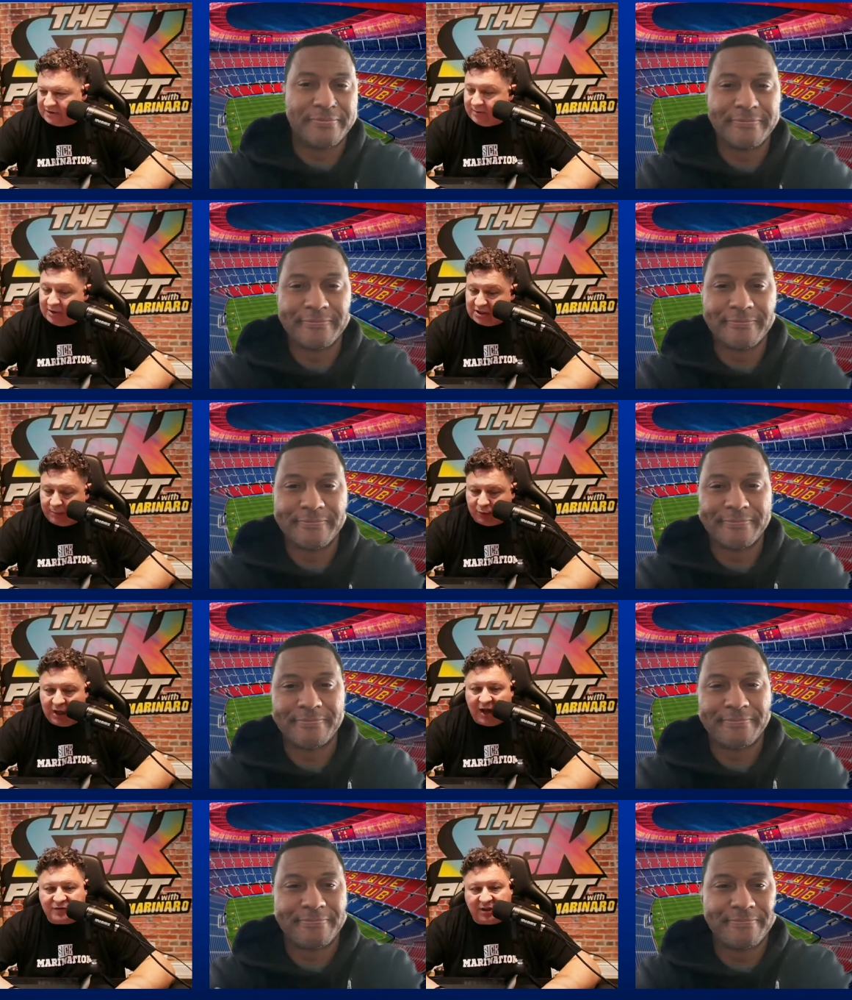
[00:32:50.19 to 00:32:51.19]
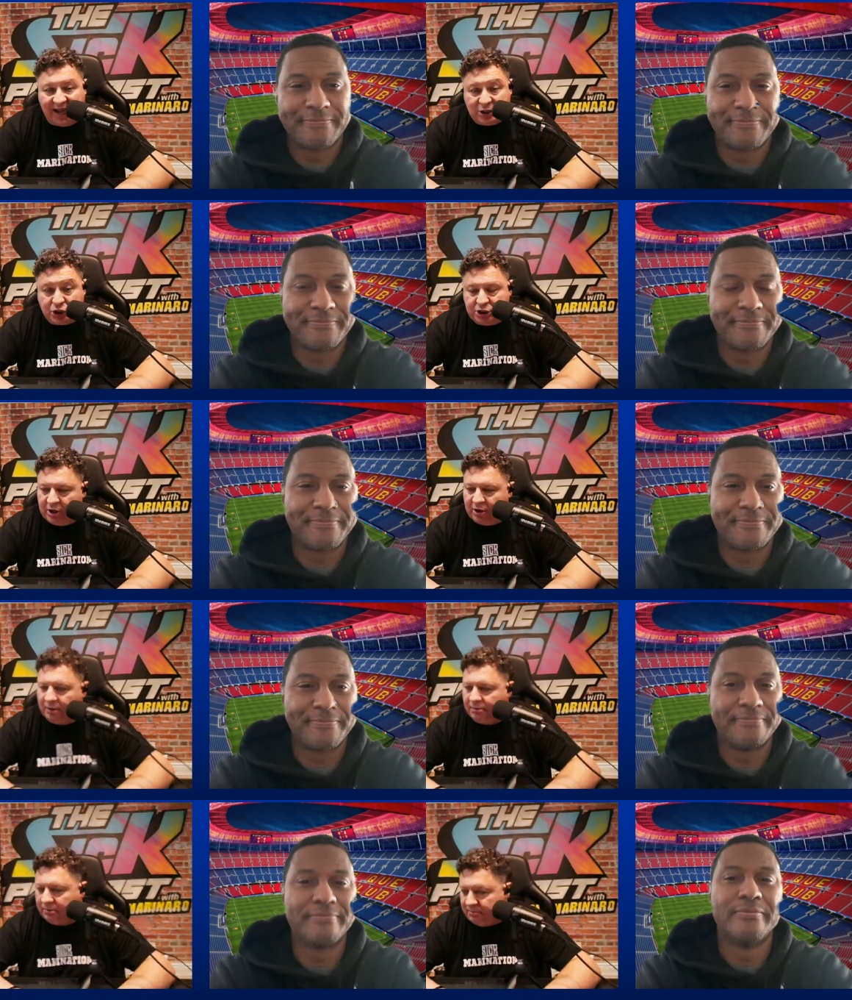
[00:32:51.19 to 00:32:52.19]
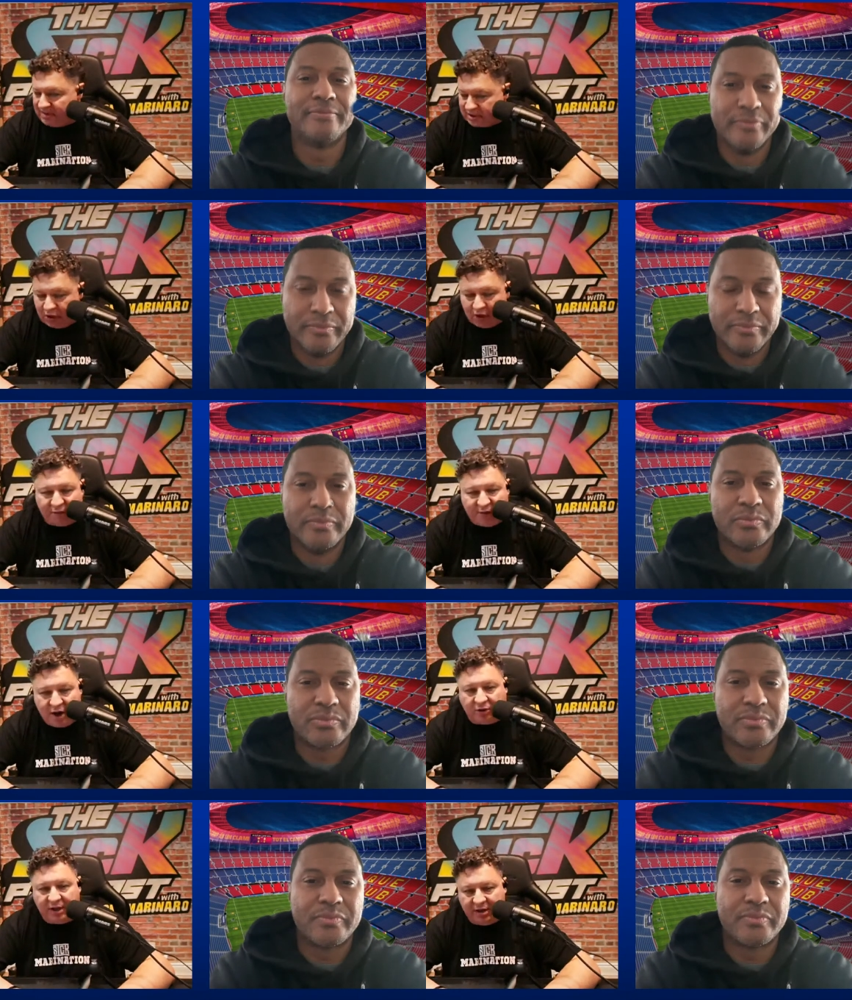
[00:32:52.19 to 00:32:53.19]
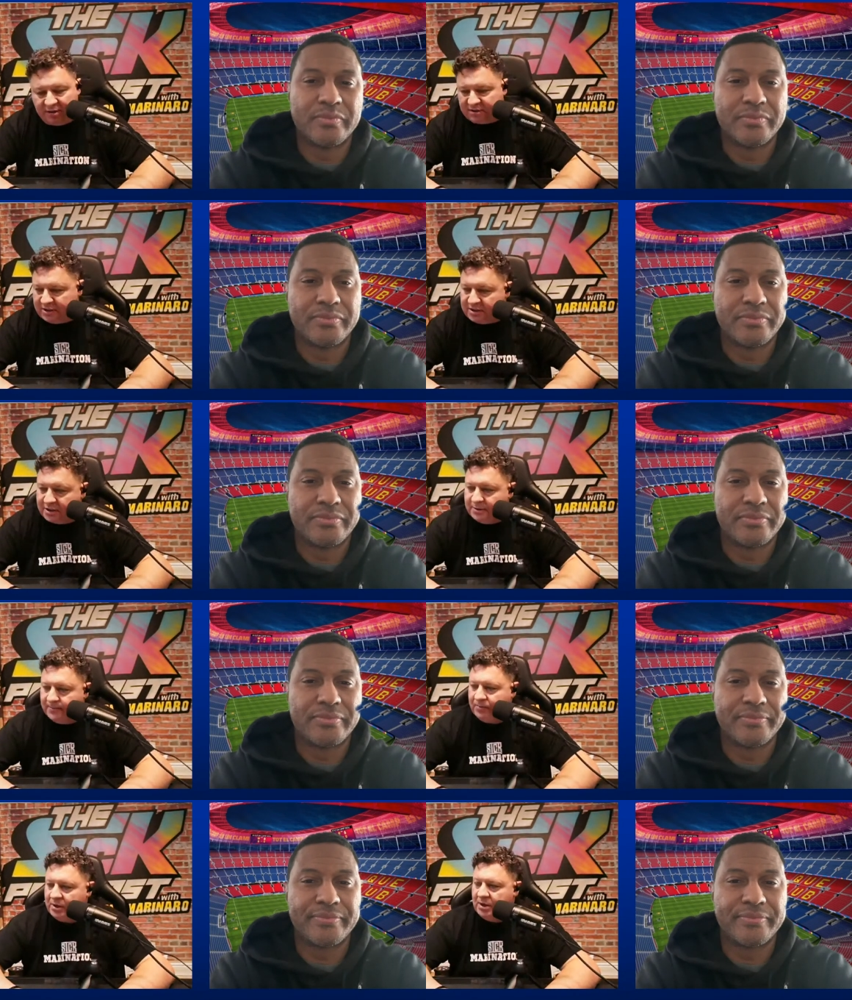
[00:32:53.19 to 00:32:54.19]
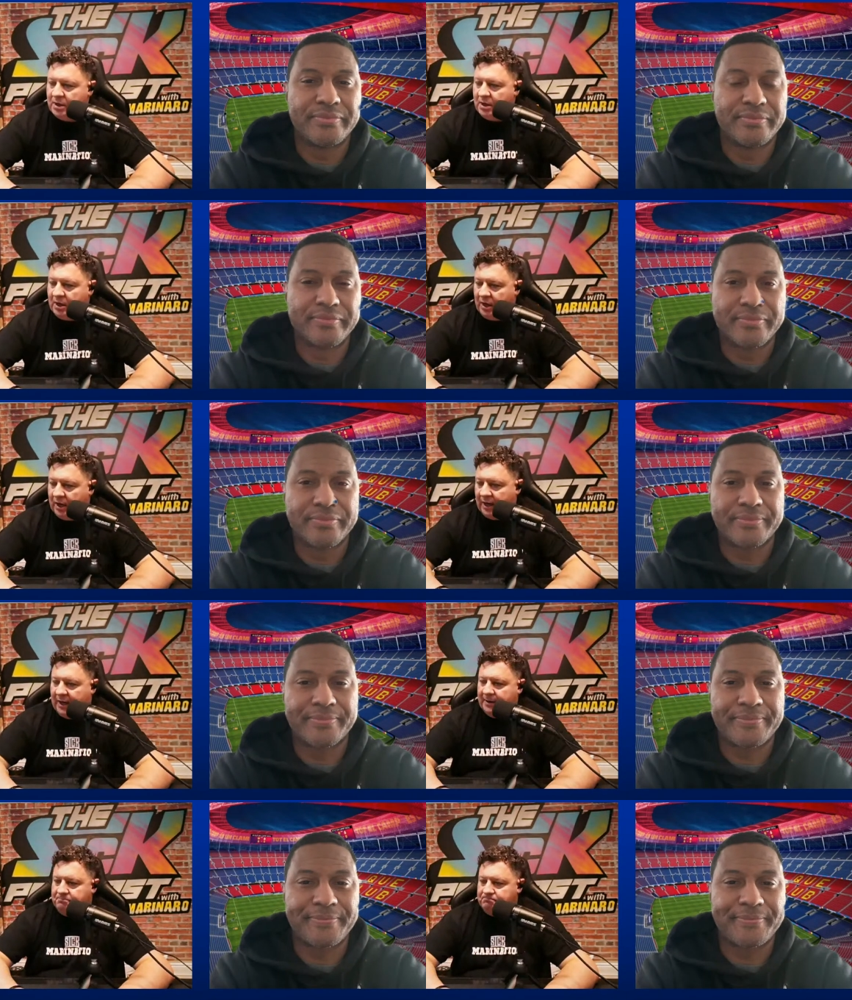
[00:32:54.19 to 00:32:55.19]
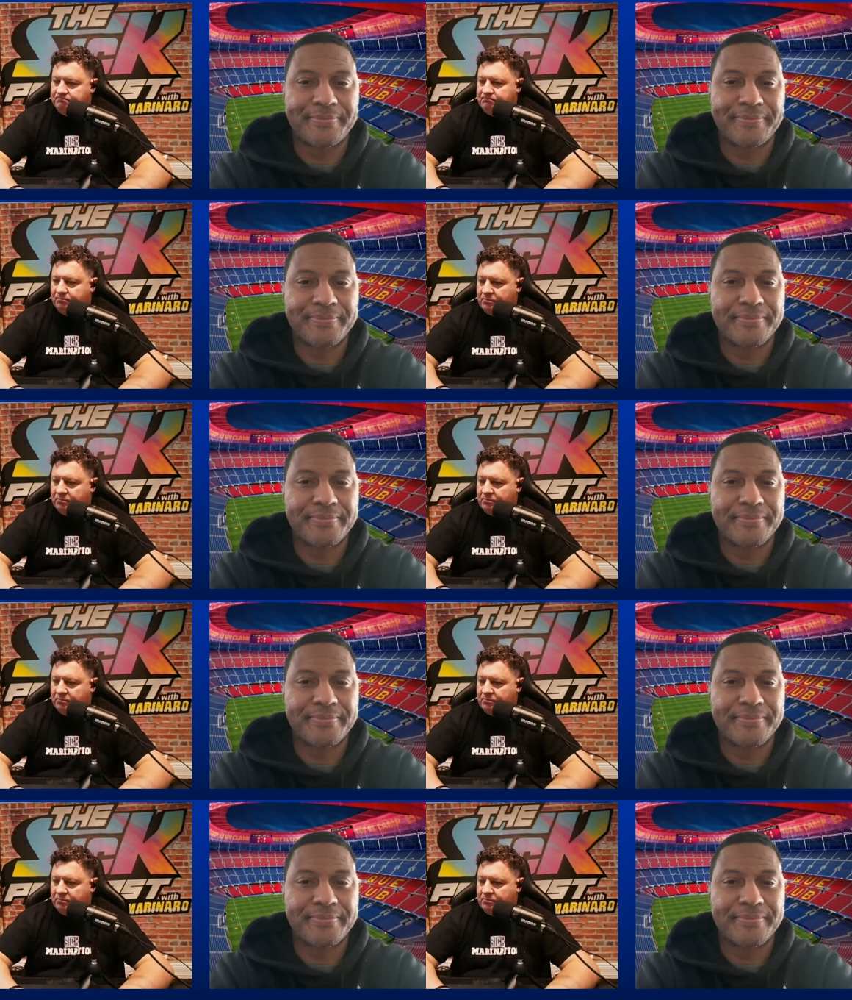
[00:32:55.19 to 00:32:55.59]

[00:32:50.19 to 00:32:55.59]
Speaker 1: They missed the playoffs last year, missed it on the final day of the season. Um,